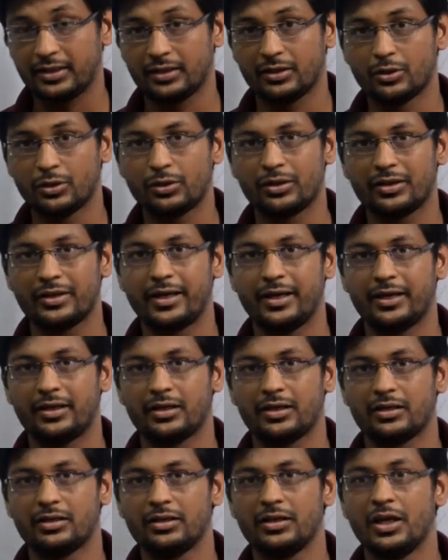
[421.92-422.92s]
good that
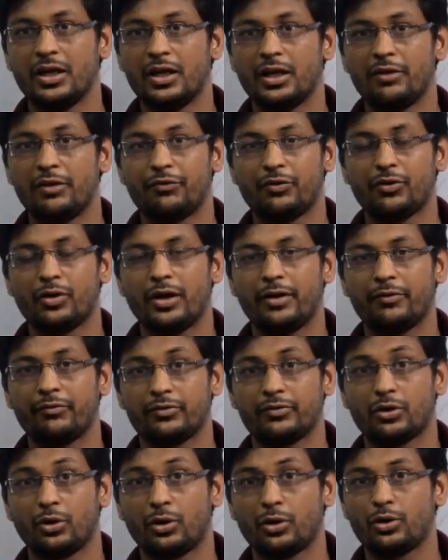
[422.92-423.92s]
if you
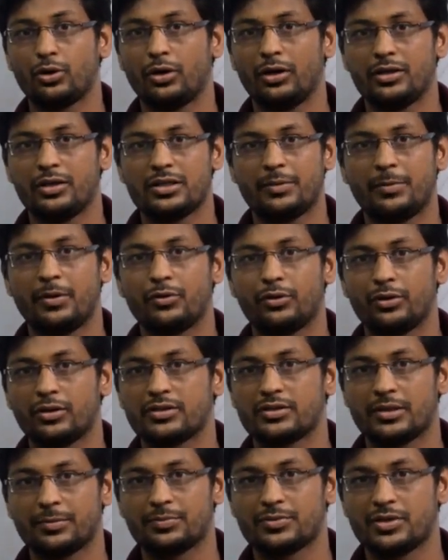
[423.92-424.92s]
have thorough knowledge about your
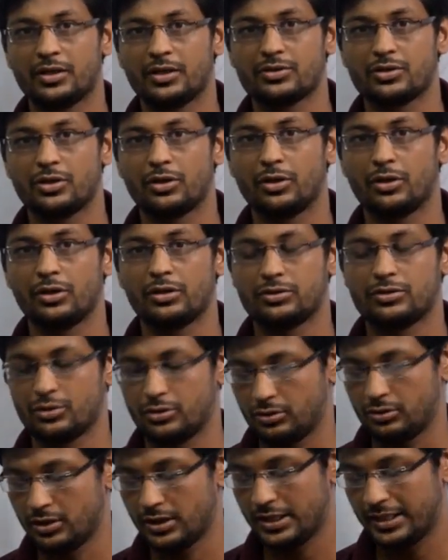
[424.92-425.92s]
subjects or not.
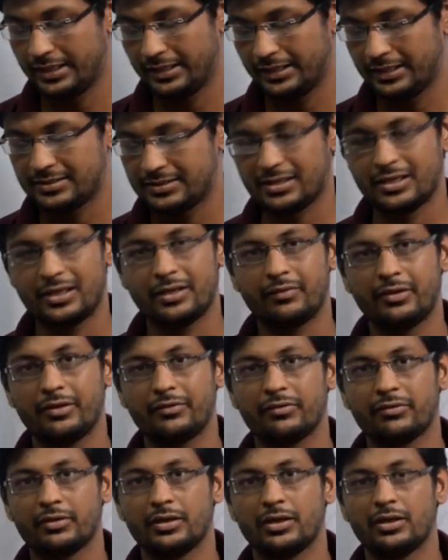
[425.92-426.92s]
So each and every
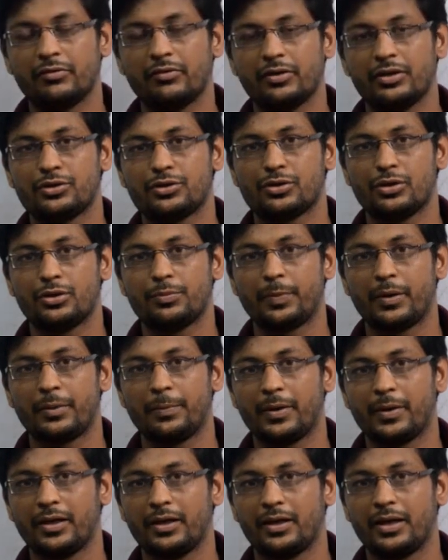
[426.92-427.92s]
one should
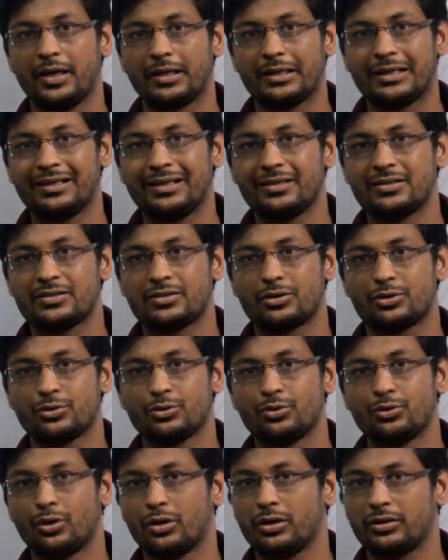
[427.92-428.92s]
prepare at least 2
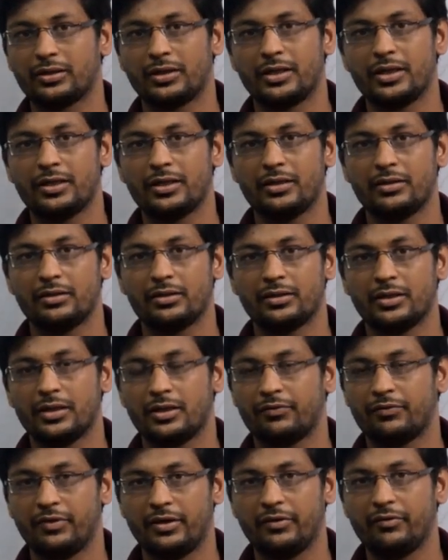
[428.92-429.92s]
or 3
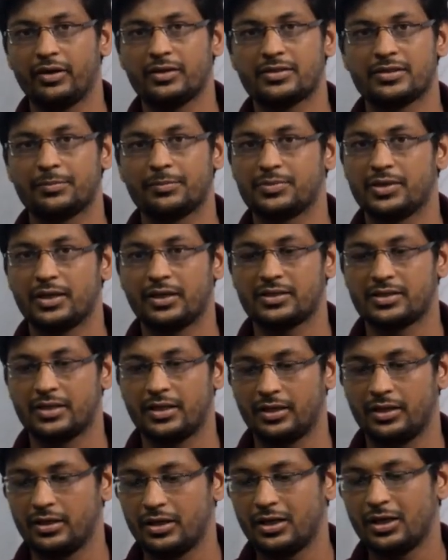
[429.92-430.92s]
their favorite subjects
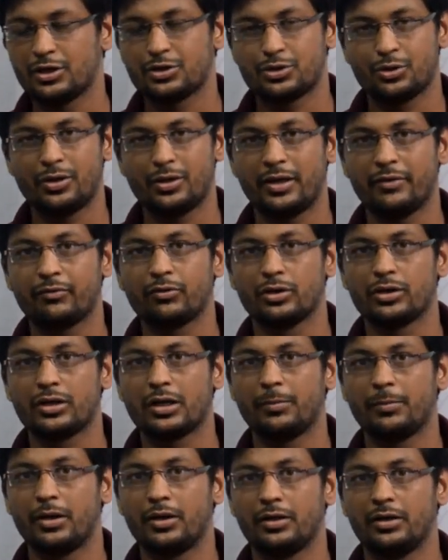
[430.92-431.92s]
and should have good
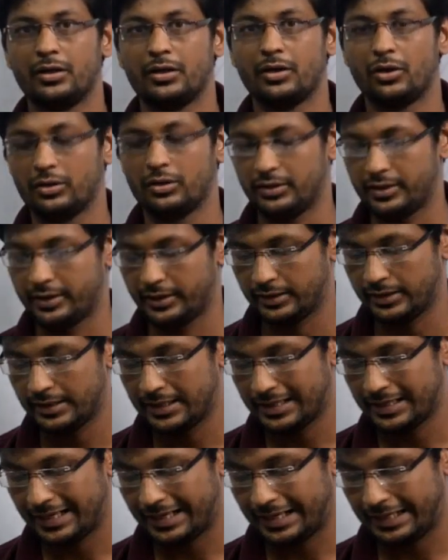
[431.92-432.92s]
command on that.
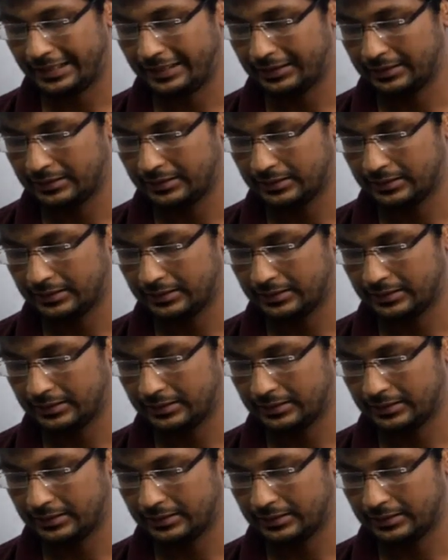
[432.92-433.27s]
And